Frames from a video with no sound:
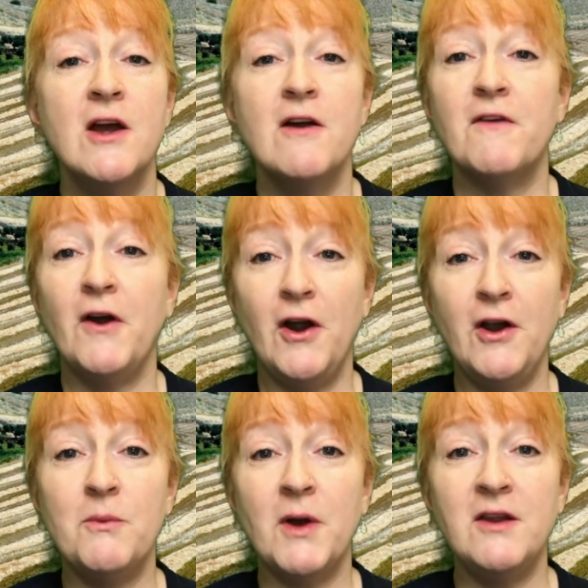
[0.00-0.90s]
for her
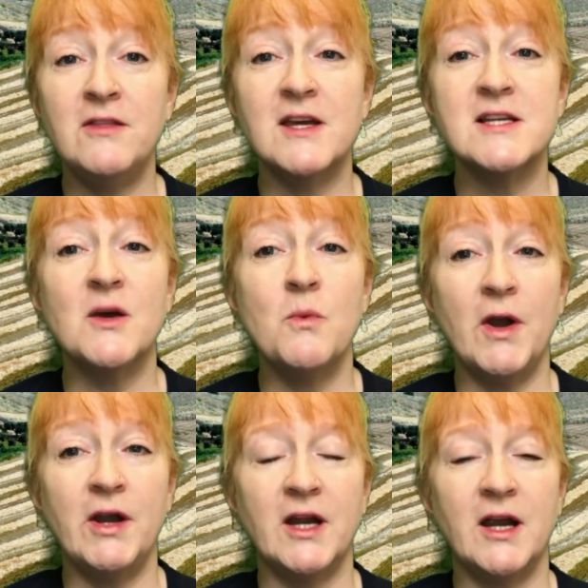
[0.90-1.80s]
worth as a
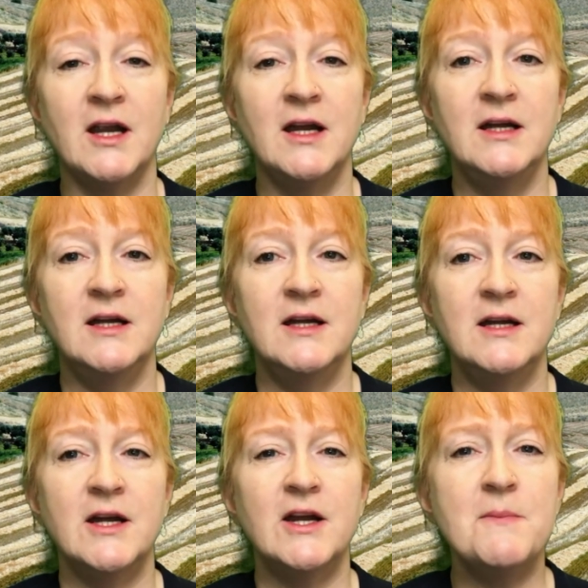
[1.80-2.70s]
worker,
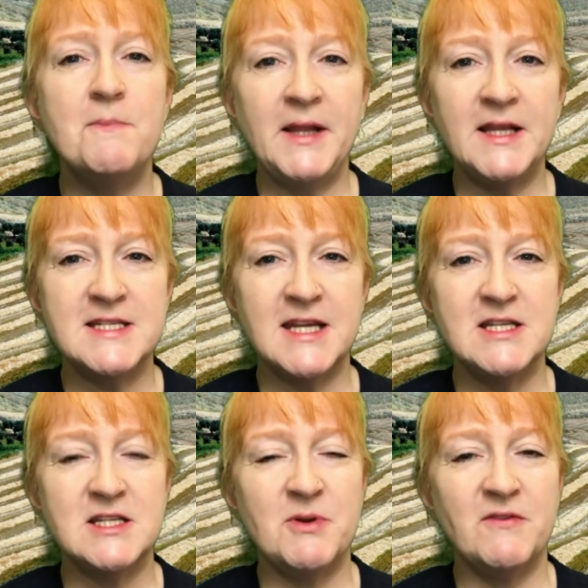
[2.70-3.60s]
her ability
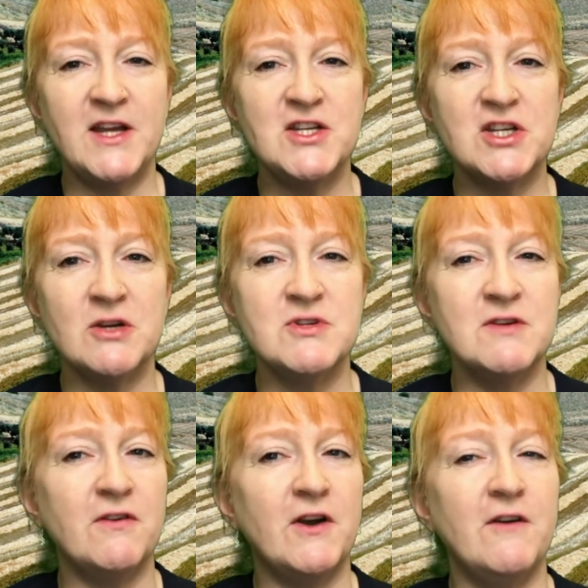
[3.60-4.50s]
to provide children
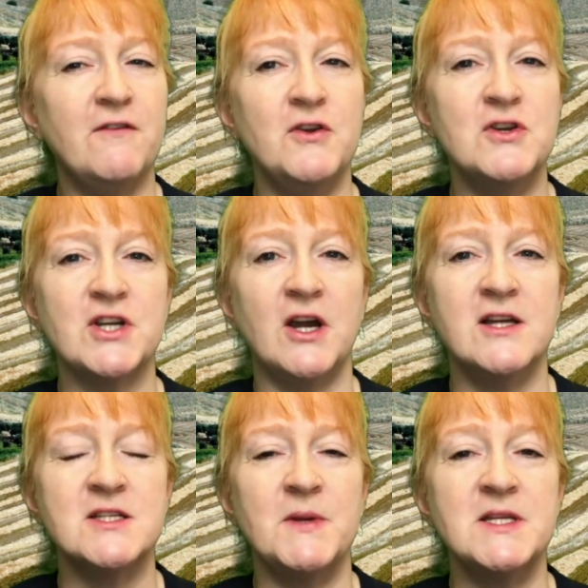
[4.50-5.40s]
for her future
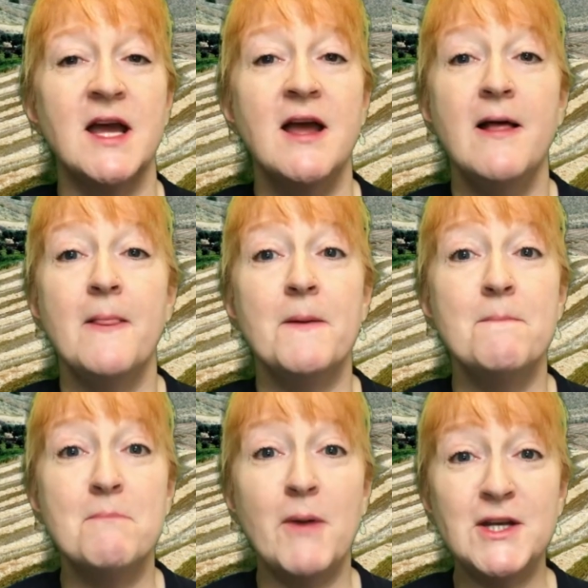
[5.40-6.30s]
husband. The
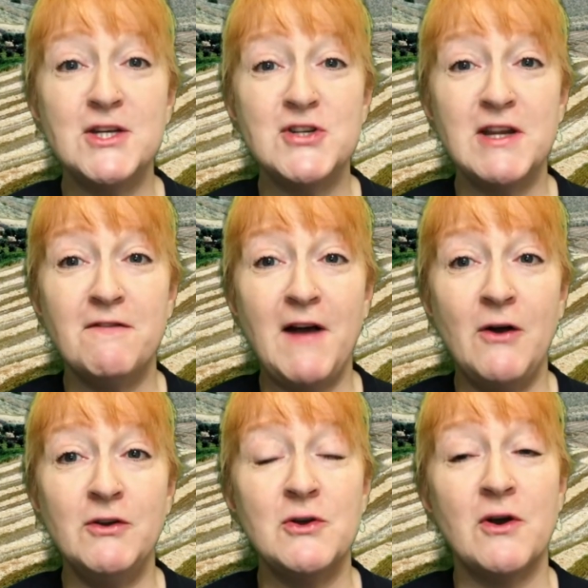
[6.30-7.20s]
monetary
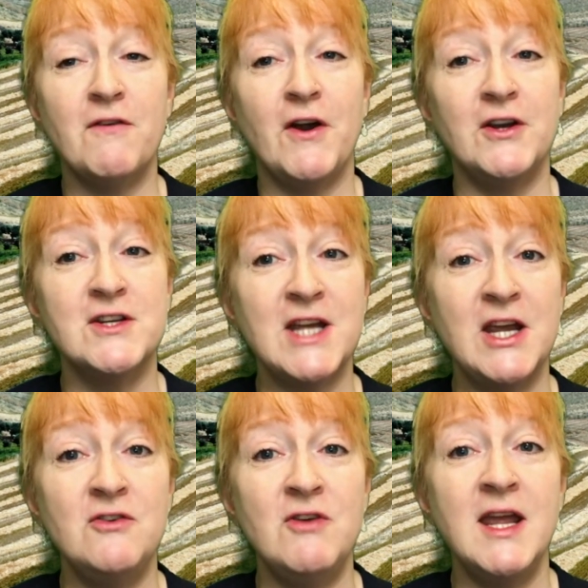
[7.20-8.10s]
value of her
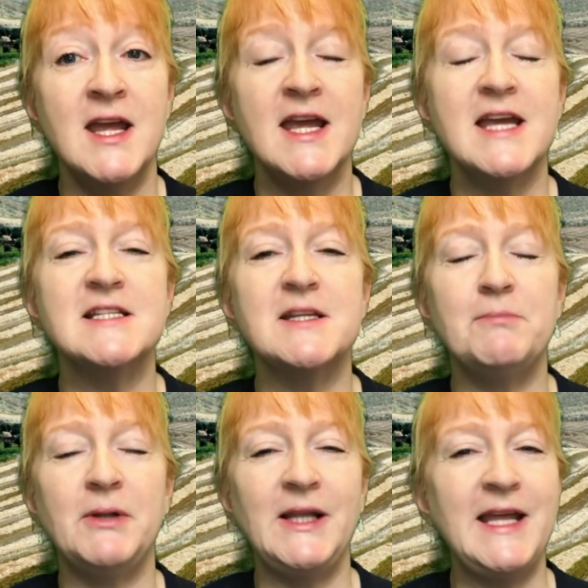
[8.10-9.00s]
dowry is the
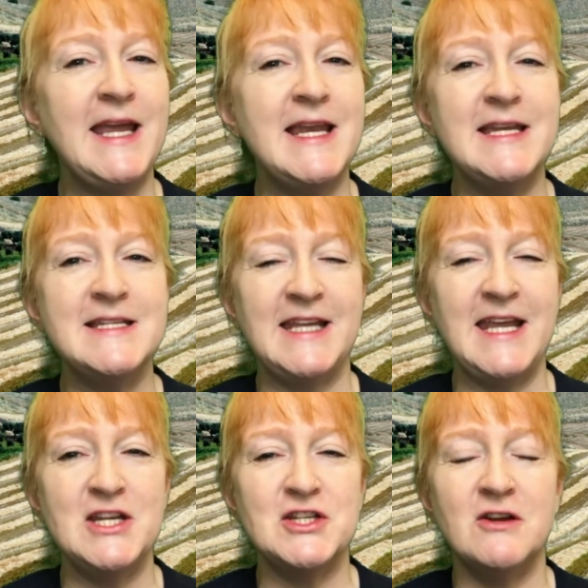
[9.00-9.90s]
plain
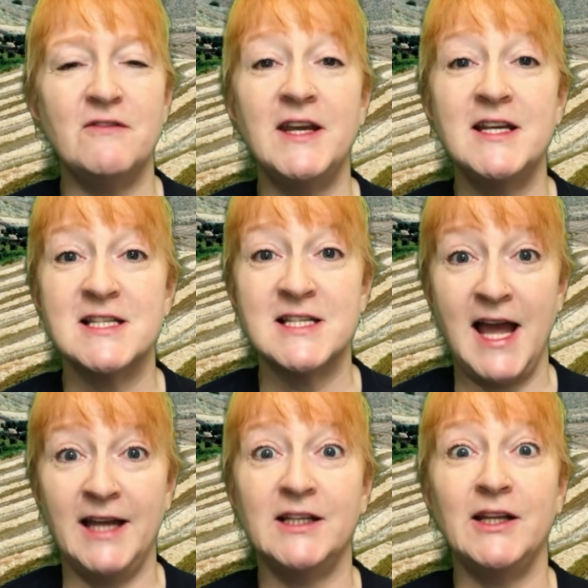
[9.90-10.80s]
indication of
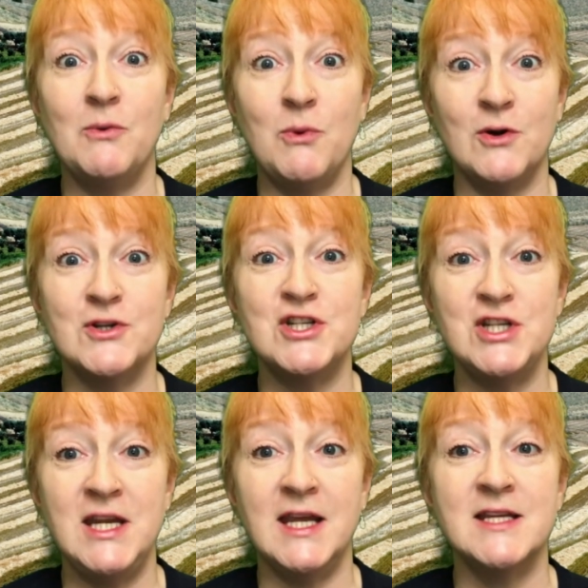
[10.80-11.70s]
exactly what
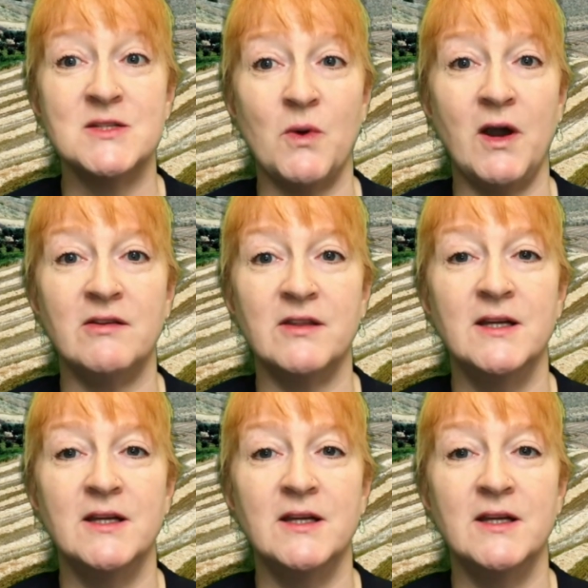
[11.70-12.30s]
she is worth.